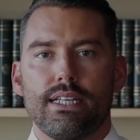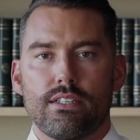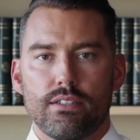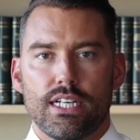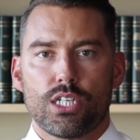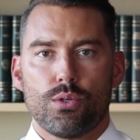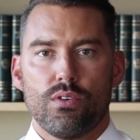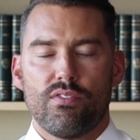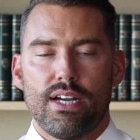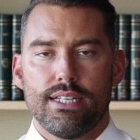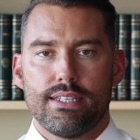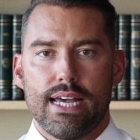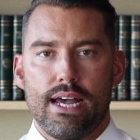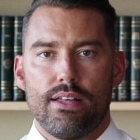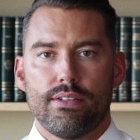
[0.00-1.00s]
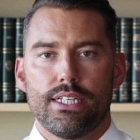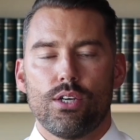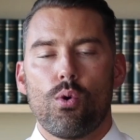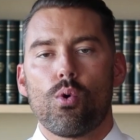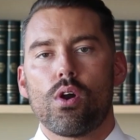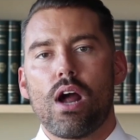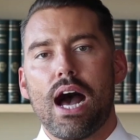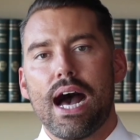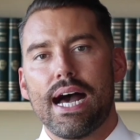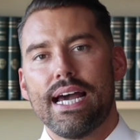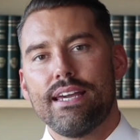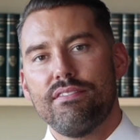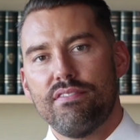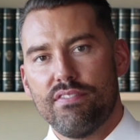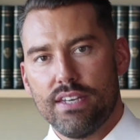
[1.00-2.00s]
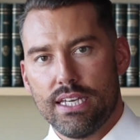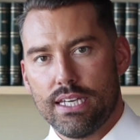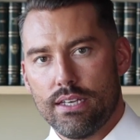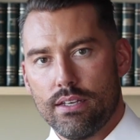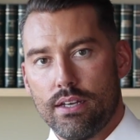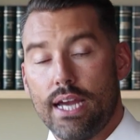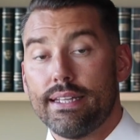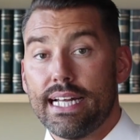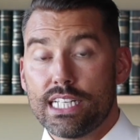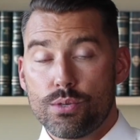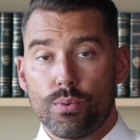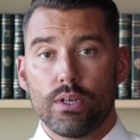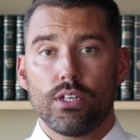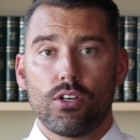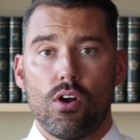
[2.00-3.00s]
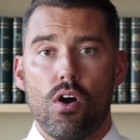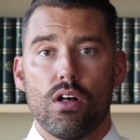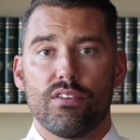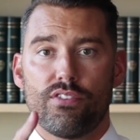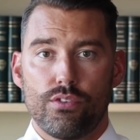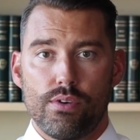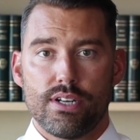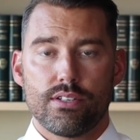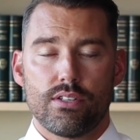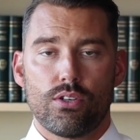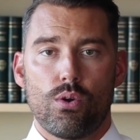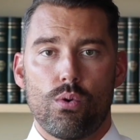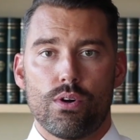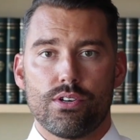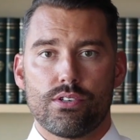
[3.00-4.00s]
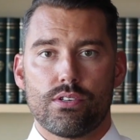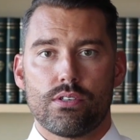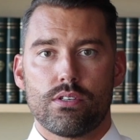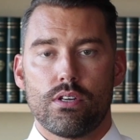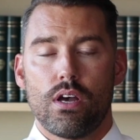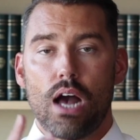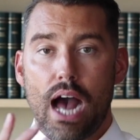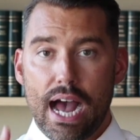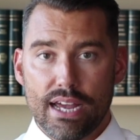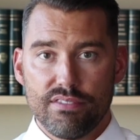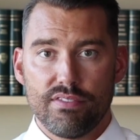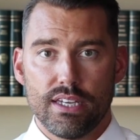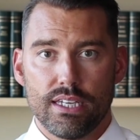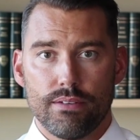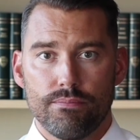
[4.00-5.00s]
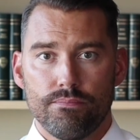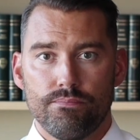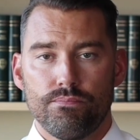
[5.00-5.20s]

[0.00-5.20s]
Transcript: intellectual vitality, or IV? And that's what we're going to call it for the rest of the course, IV.